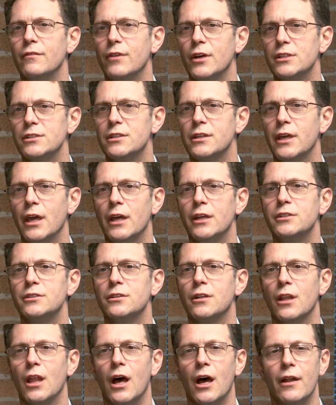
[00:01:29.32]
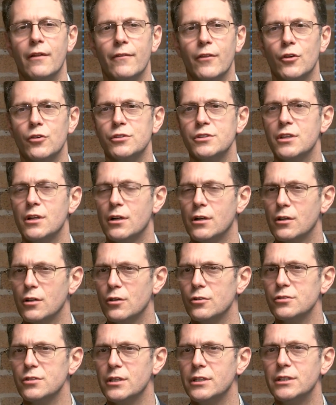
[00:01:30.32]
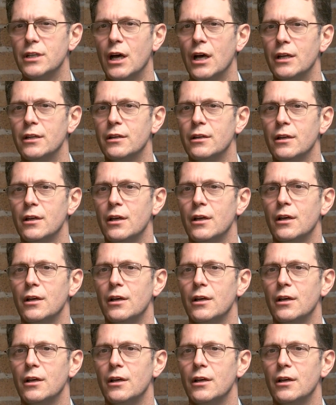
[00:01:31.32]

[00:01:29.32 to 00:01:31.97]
investigation. A lot of those that are closely tied